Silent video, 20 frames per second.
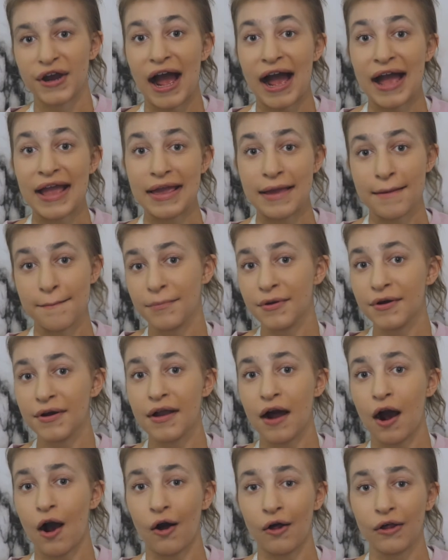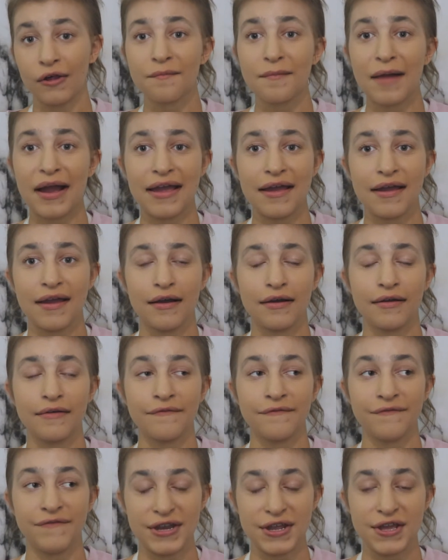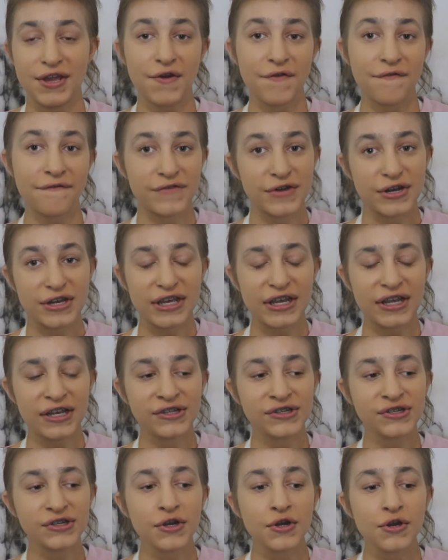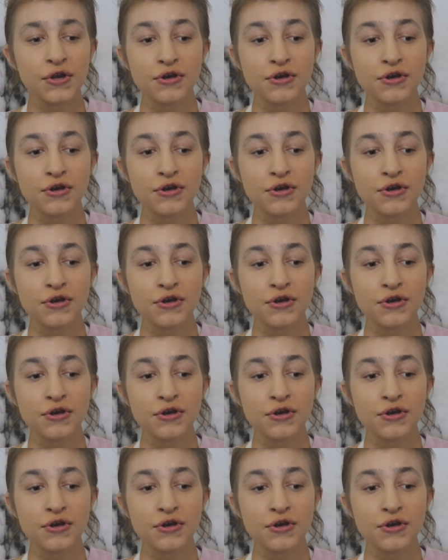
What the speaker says: I input all of my video footage